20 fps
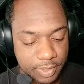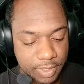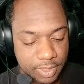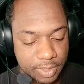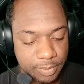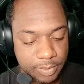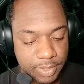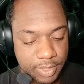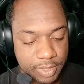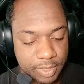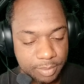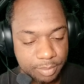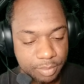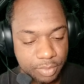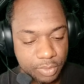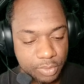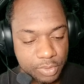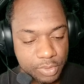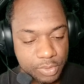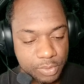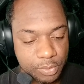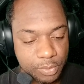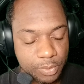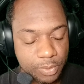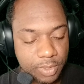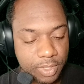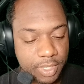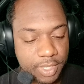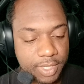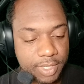all right we're gonna boost
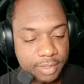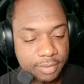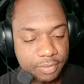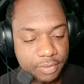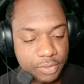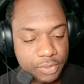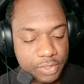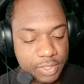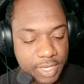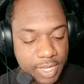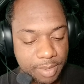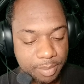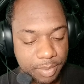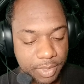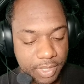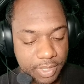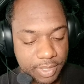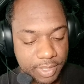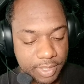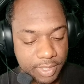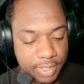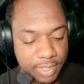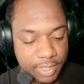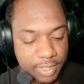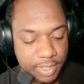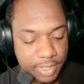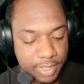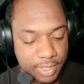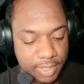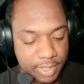or Verstappen
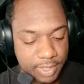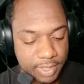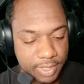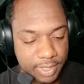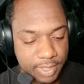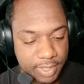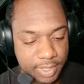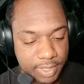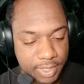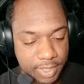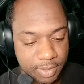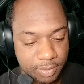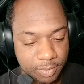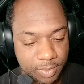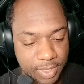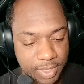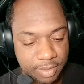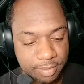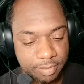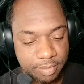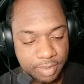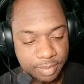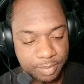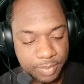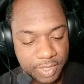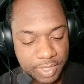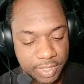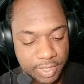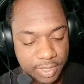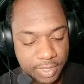uh, right from
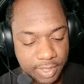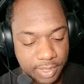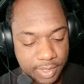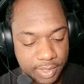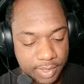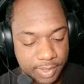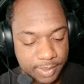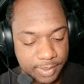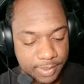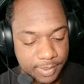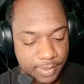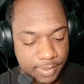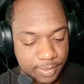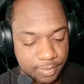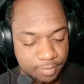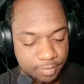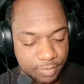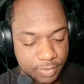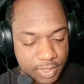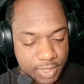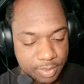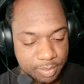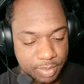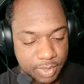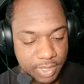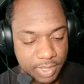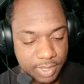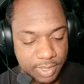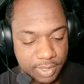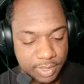here to
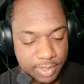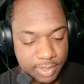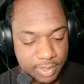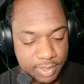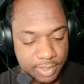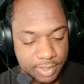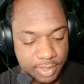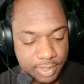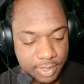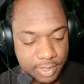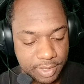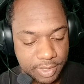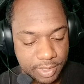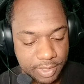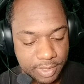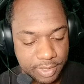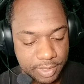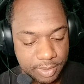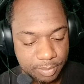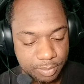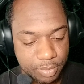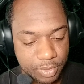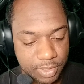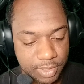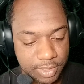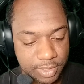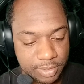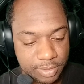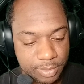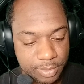pit
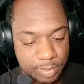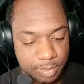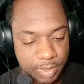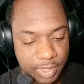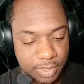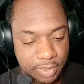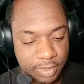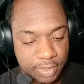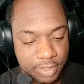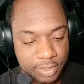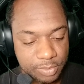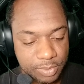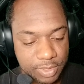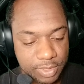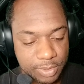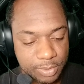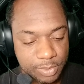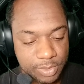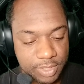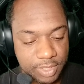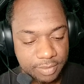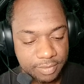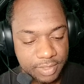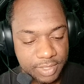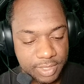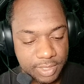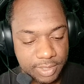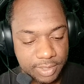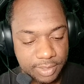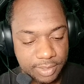putting his go to pit orders with no
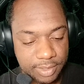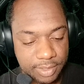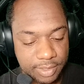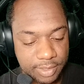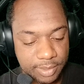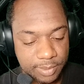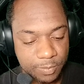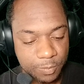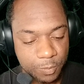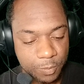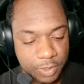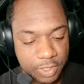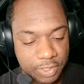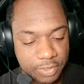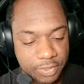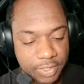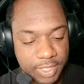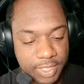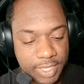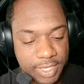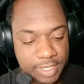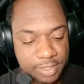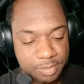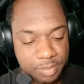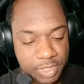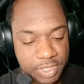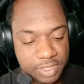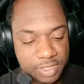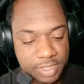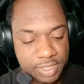servicing we want to create as
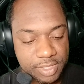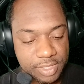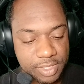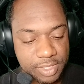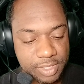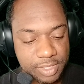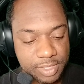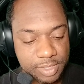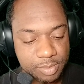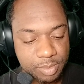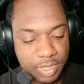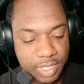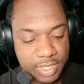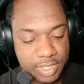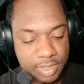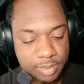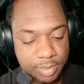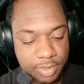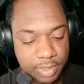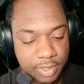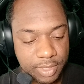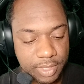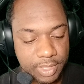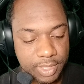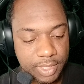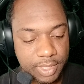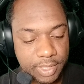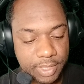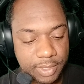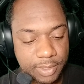much distance as possible
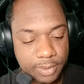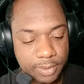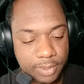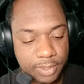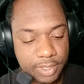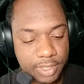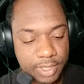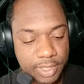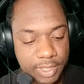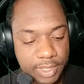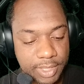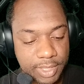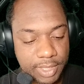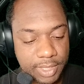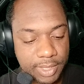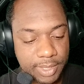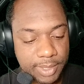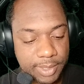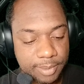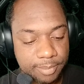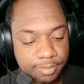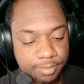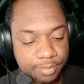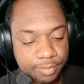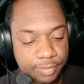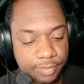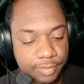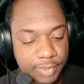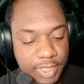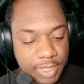on
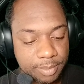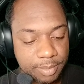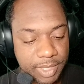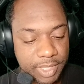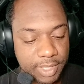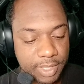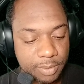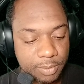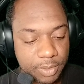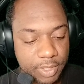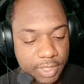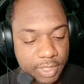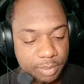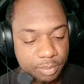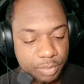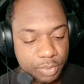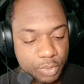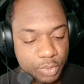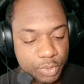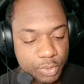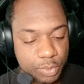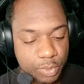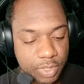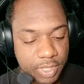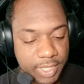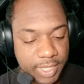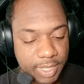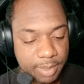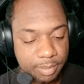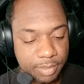him, and then we're going to boost
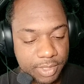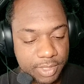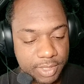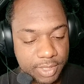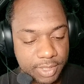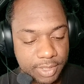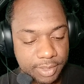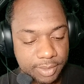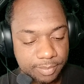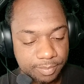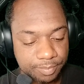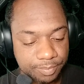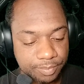or Hamilton